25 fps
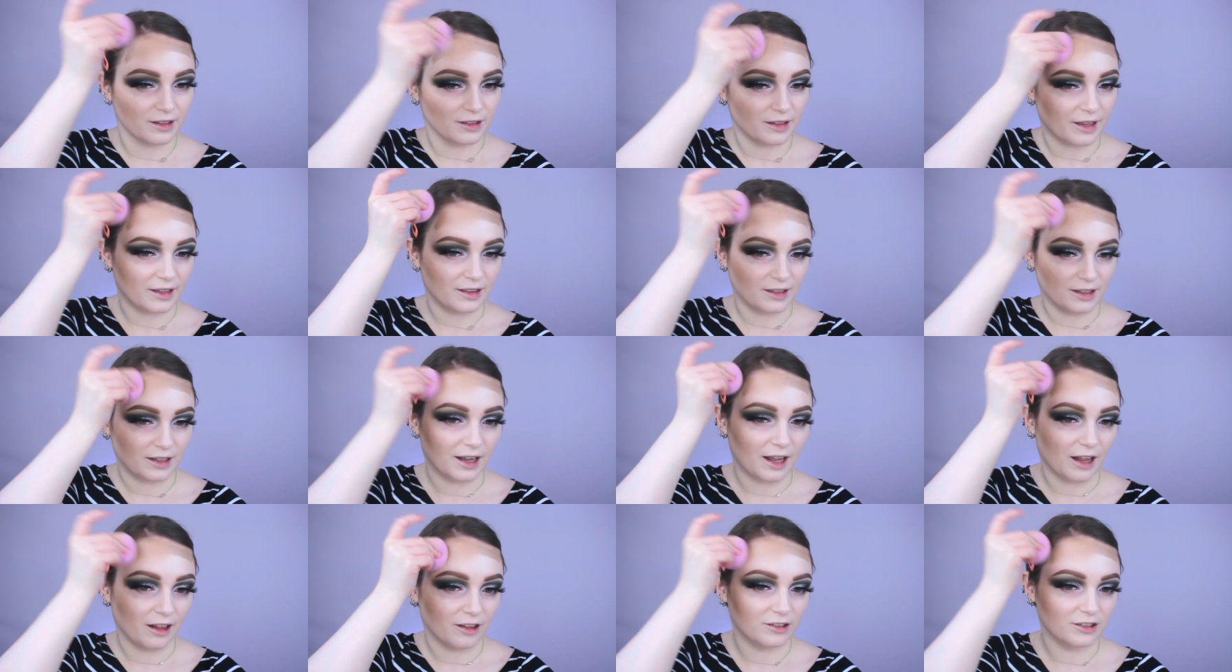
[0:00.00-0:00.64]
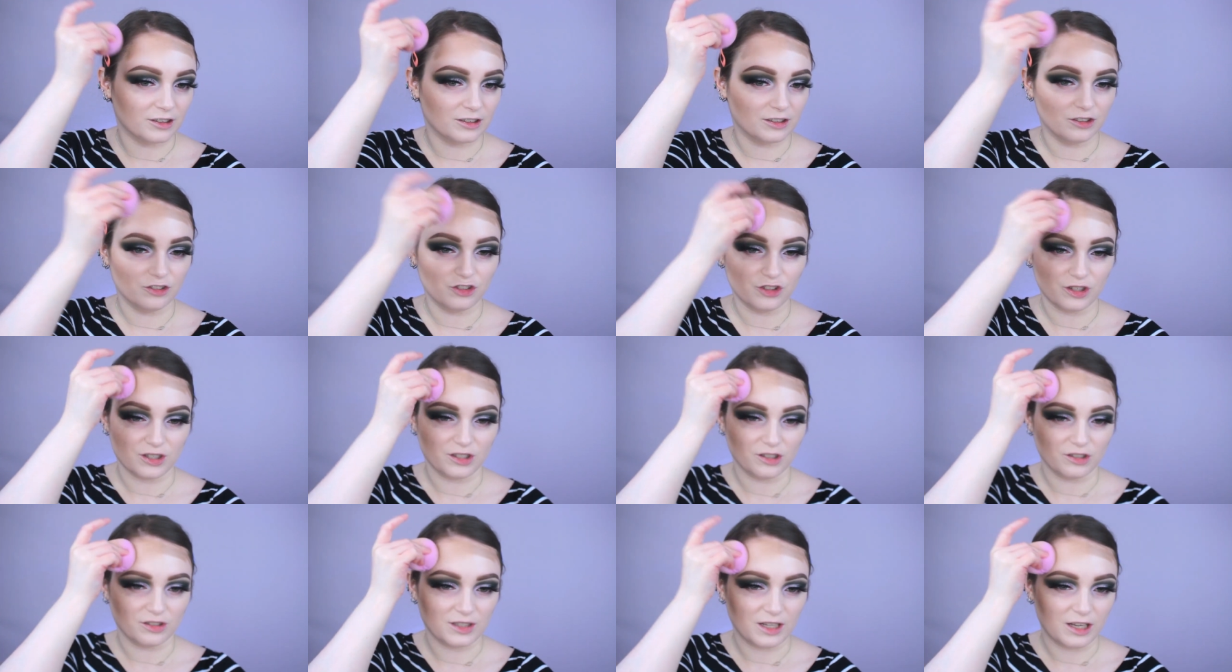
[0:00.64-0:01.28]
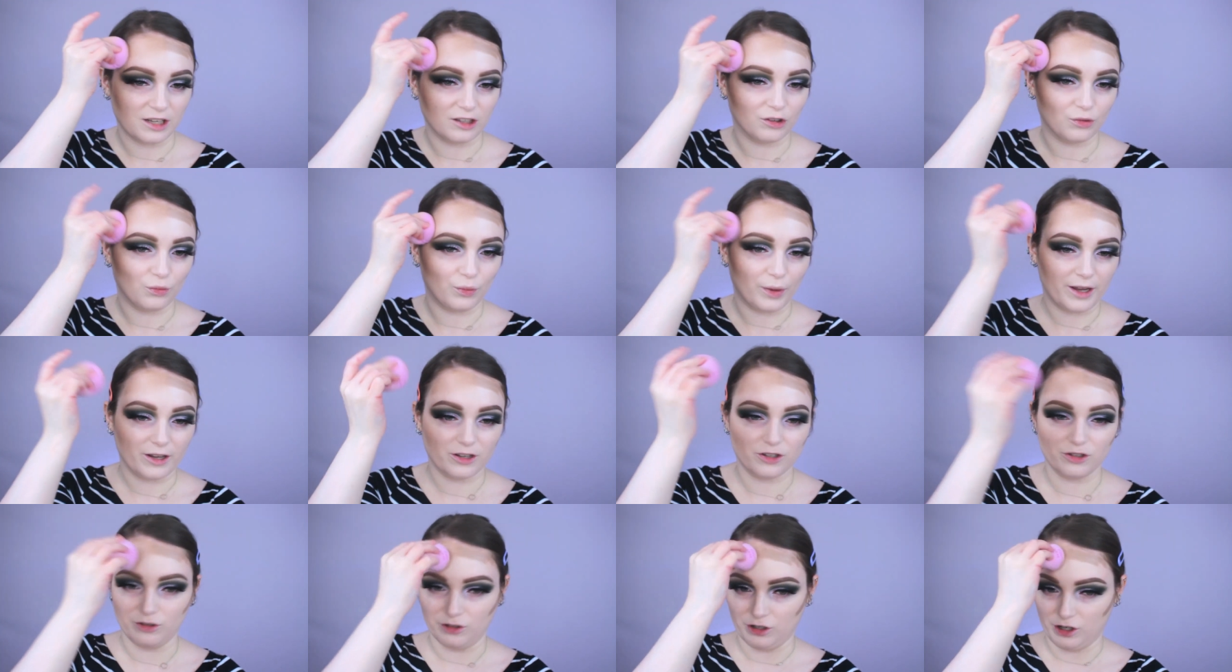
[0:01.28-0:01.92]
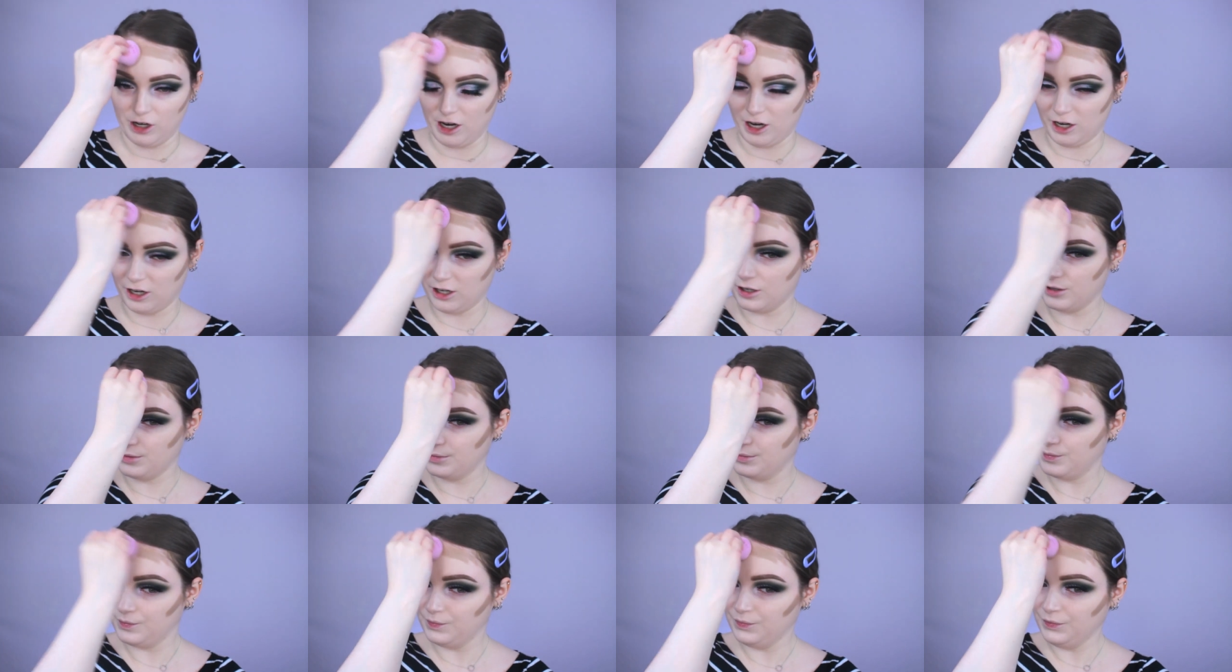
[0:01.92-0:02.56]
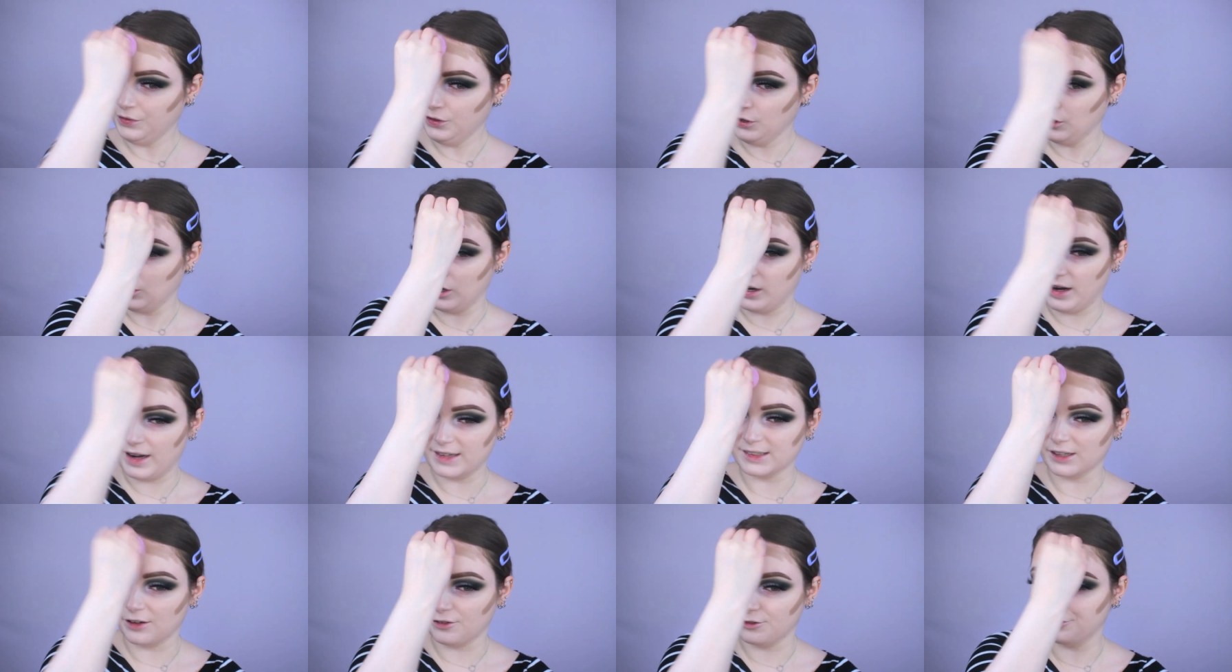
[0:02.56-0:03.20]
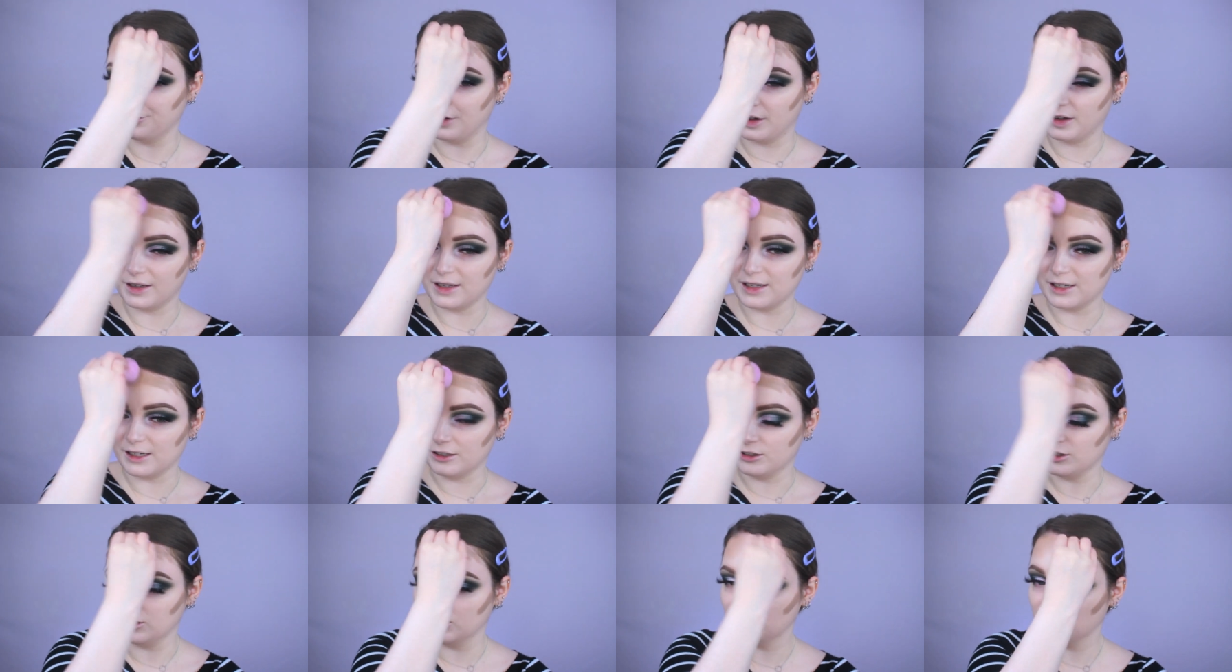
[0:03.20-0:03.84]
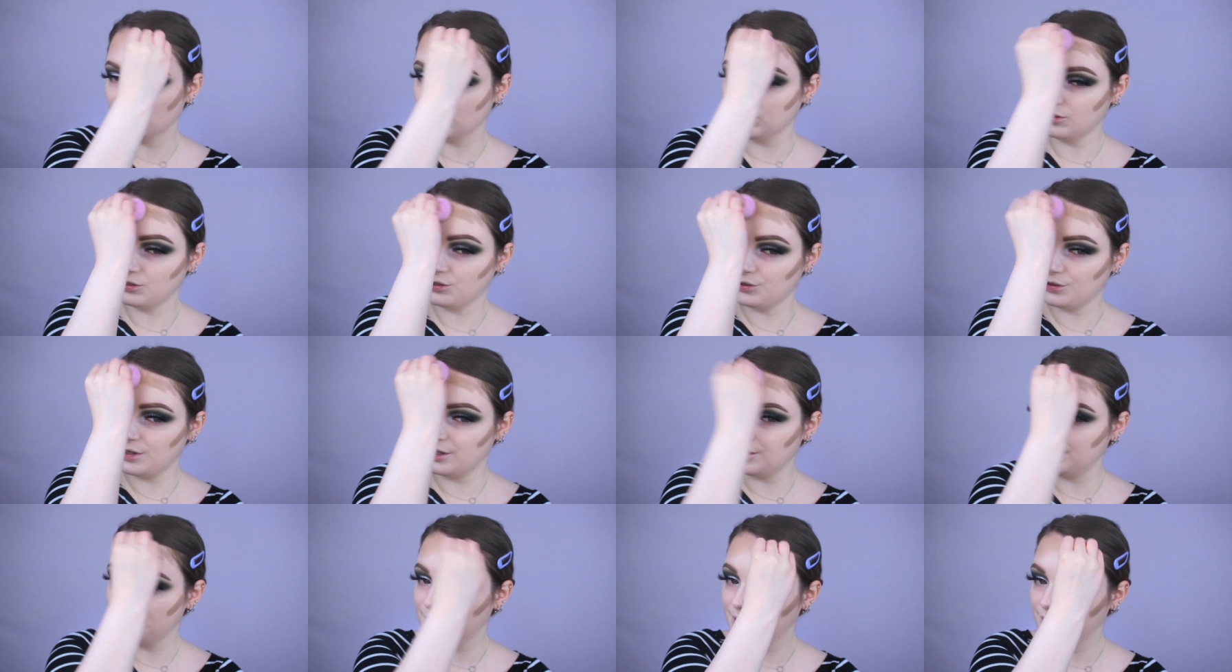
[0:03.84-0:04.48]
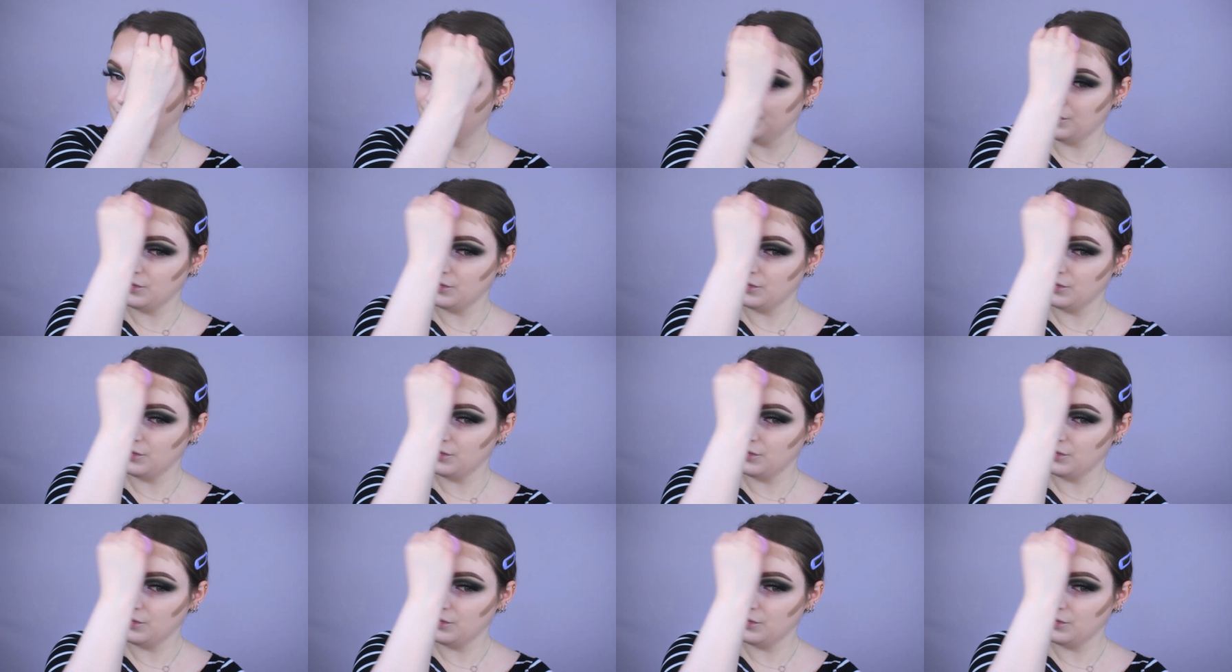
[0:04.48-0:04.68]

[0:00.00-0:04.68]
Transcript: Like, the color just looks either way too dark or it has a funky undertone to it.